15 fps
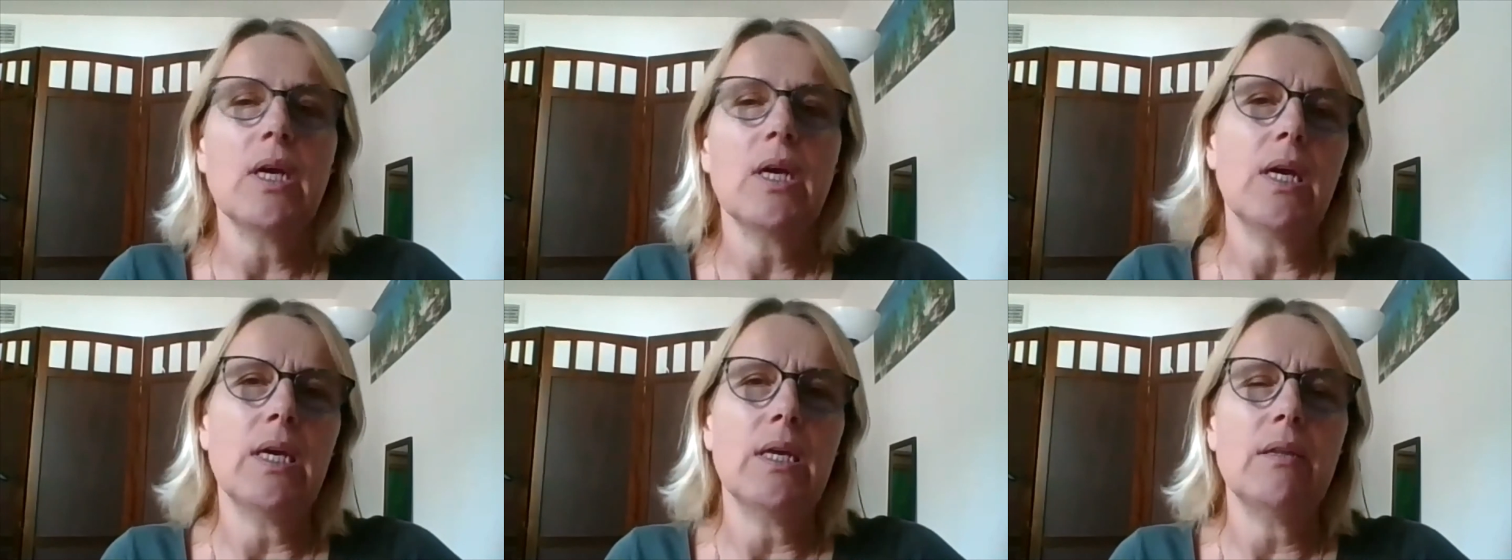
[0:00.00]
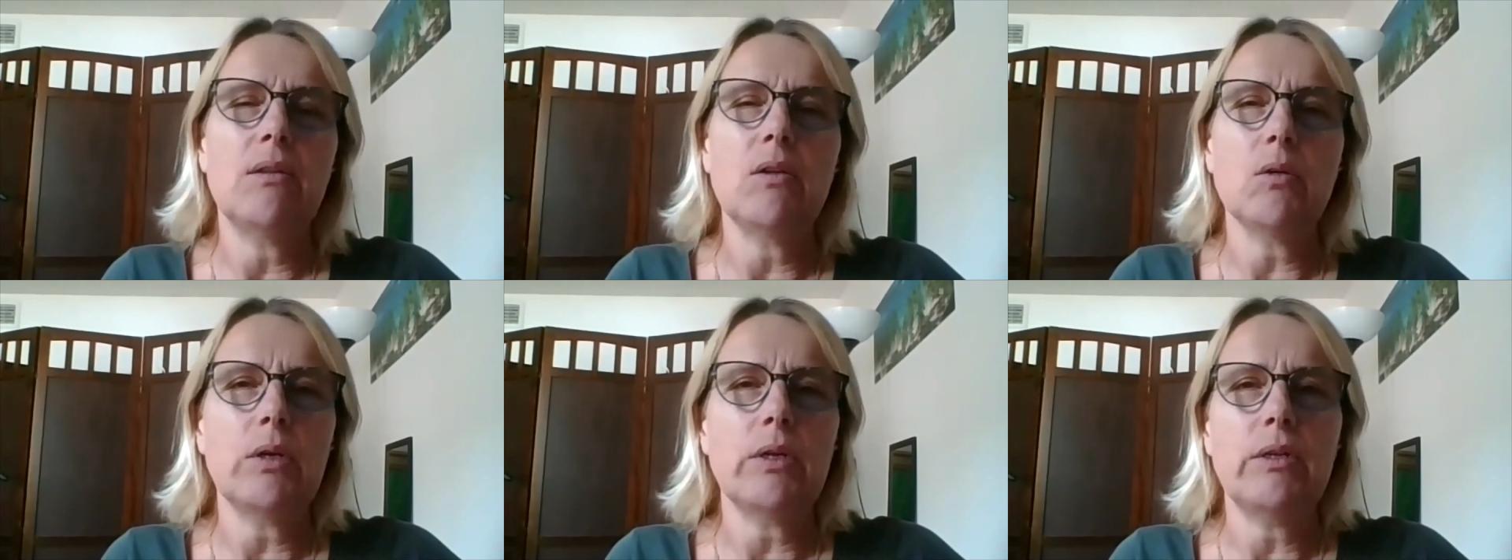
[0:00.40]
and
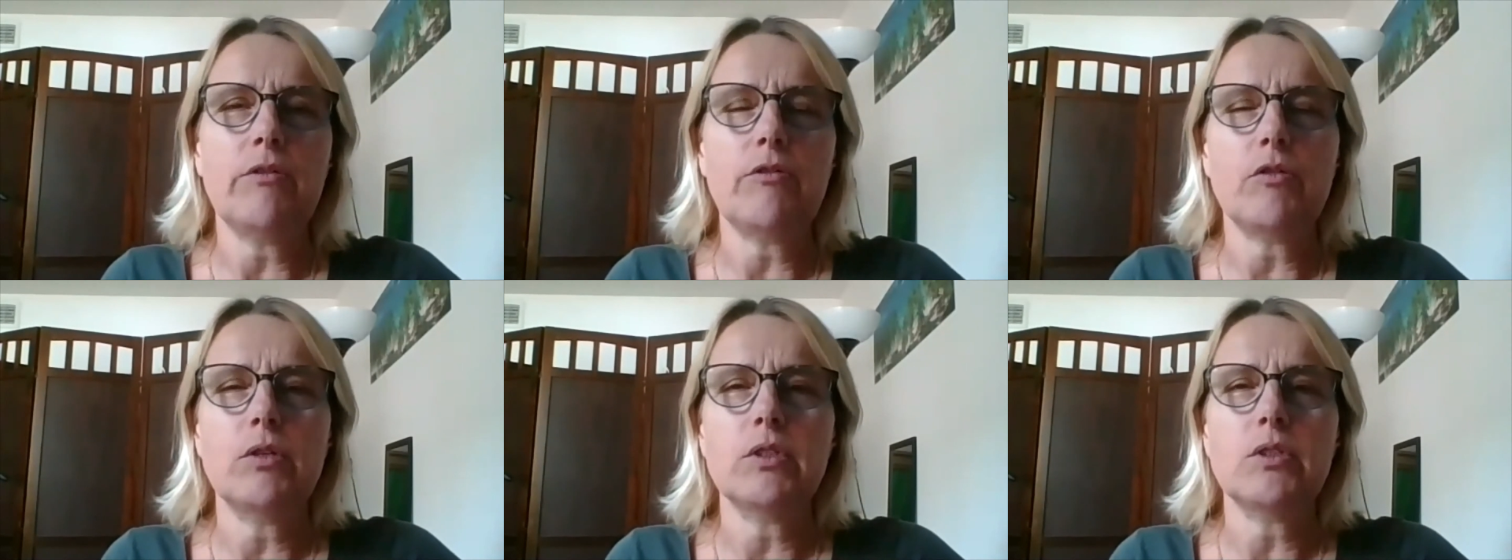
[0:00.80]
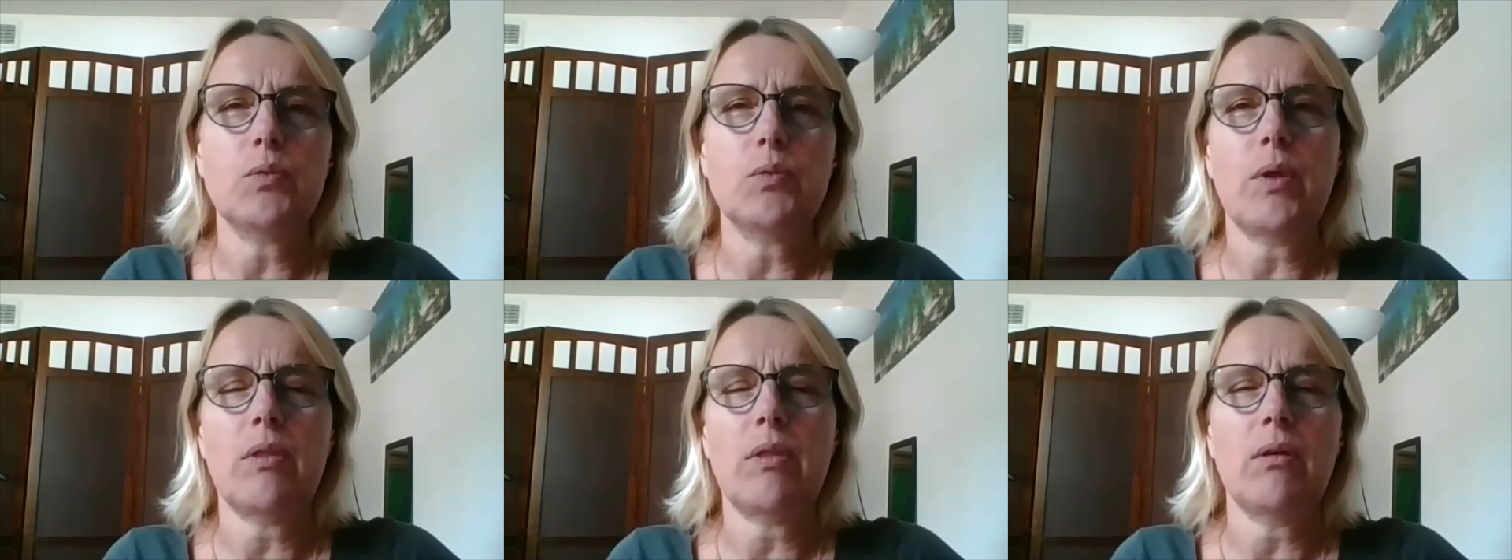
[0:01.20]
the only difference
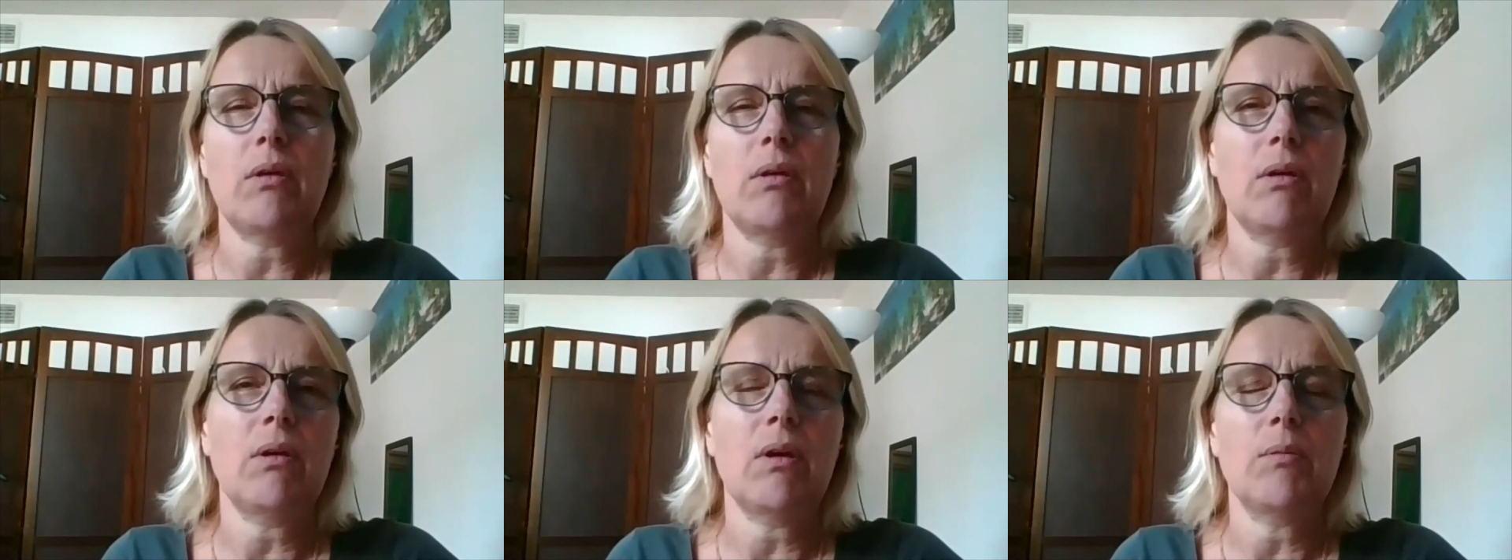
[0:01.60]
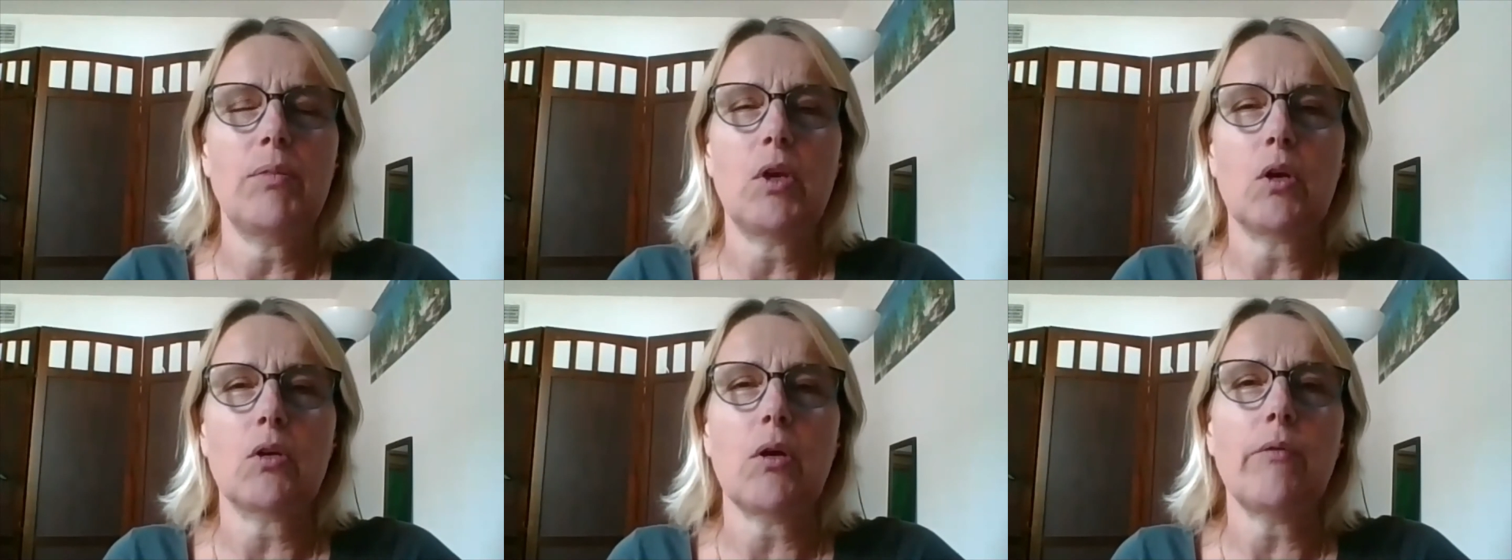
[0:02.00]
with a
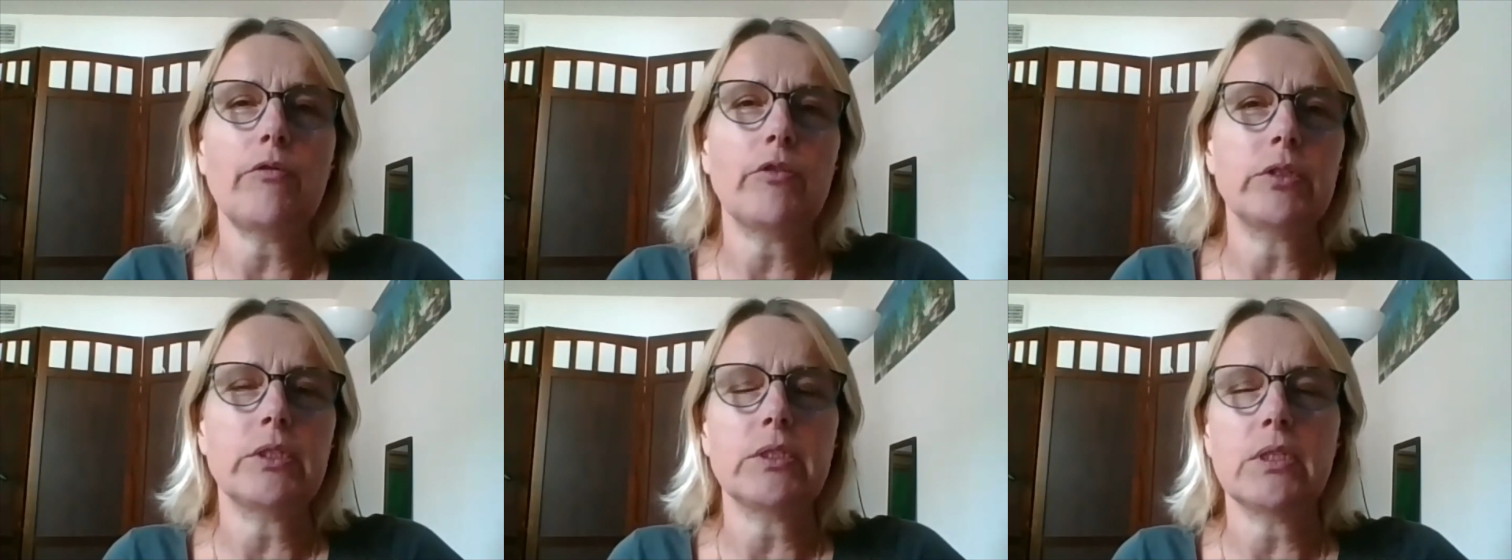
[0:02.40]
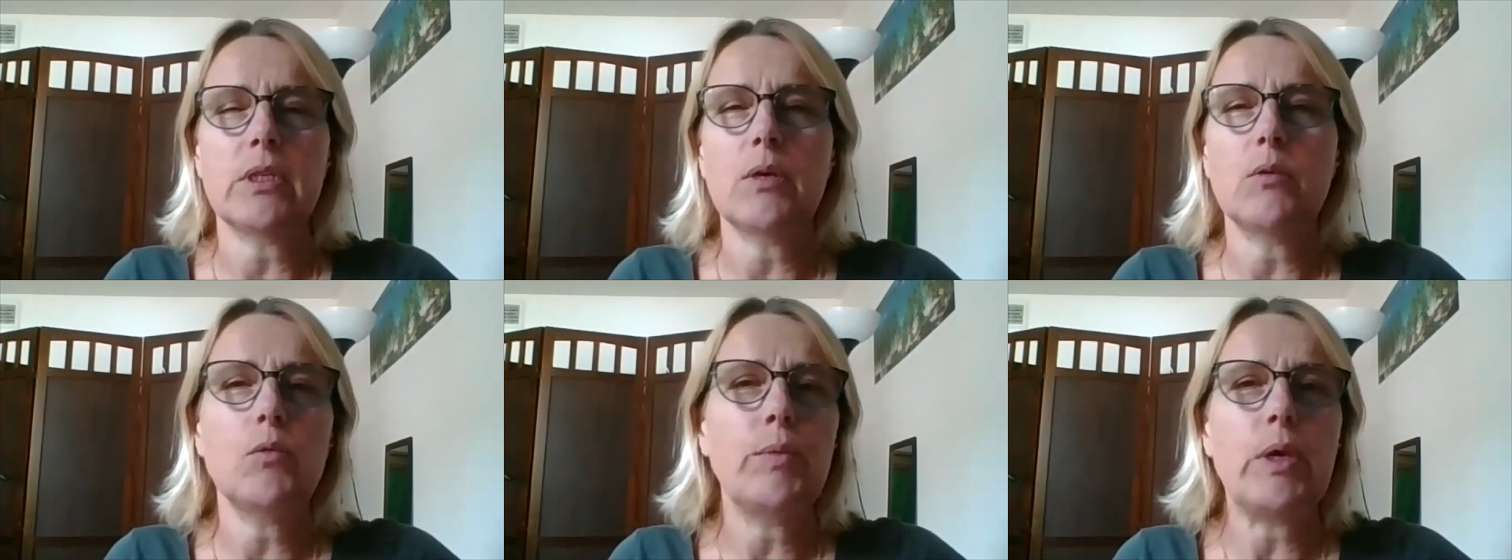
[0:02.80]
bigger conference is that
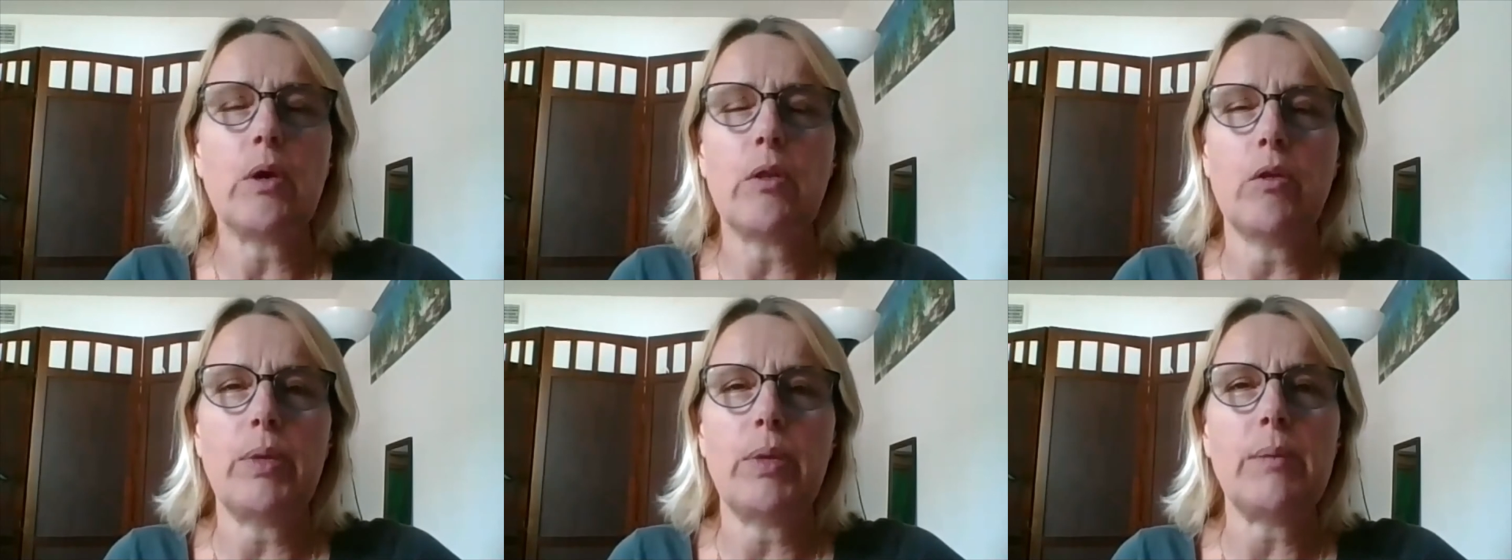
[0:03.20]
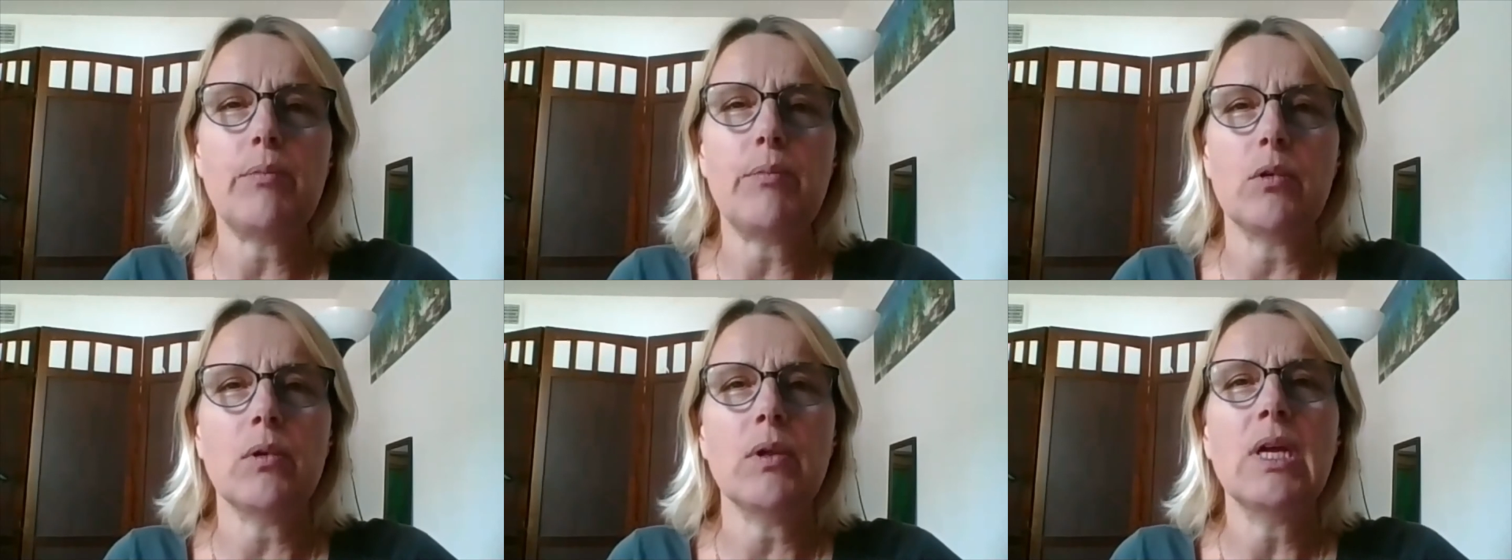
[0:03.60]
there would be other
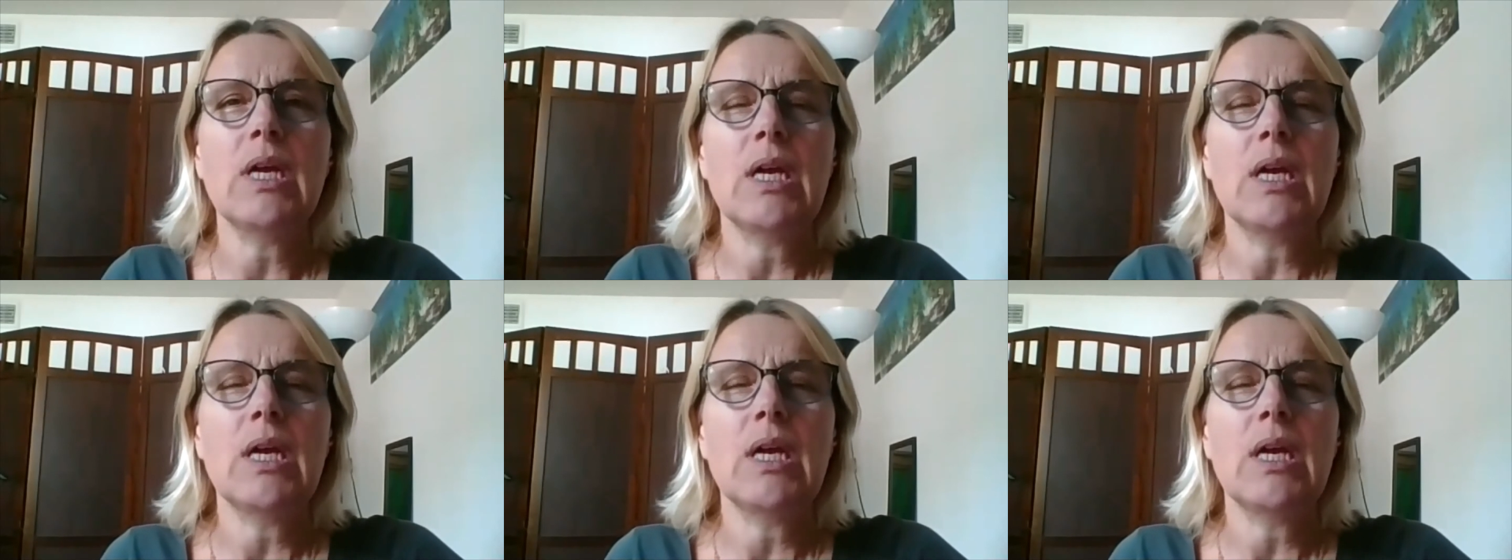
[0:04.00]
people